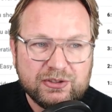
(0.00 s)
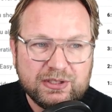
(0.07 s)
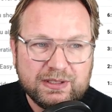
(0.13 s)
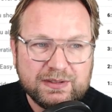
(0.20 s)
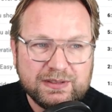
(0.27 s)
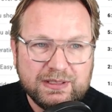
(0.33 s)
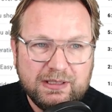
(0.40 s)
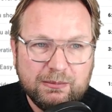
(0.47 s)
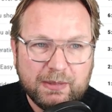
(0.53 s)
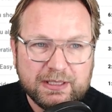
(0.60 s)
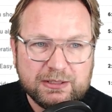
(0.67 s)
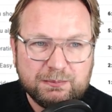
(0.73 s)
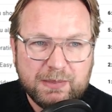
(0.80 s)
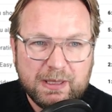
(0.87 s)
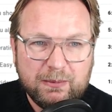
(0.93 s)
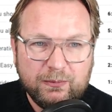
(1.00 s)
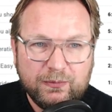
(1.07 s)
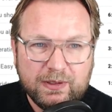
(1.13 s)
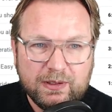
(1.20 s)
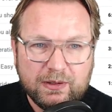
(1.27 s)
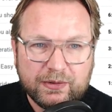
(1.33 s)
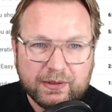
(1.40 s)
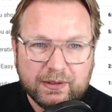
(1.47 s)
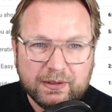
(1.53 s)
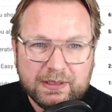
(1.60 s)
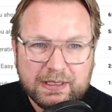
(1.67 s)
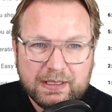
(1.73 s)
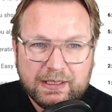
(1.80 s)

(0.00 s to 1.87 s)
As you can see, my spam filter